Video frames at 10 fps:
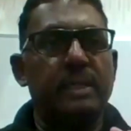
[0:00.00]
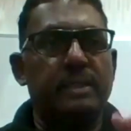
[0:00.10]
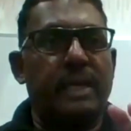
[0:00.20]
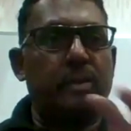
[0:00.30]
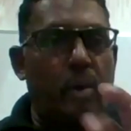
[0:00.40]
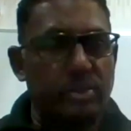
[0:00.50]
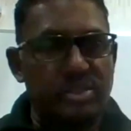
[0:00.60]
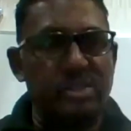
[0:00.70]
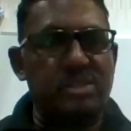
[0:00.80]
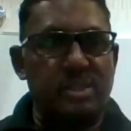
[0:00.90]
that
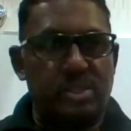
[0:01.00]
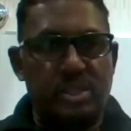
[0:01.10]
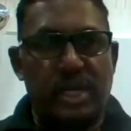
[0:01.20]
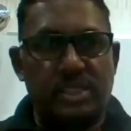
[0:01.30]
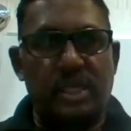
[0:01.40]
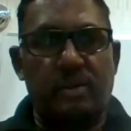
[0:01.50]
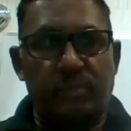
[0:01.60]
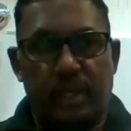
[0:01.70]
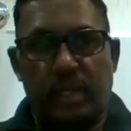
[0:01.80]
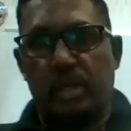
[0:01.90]
causes the genetic
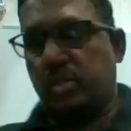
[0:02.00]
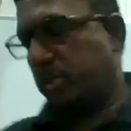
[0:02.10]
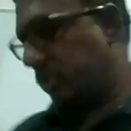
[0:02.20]
variation.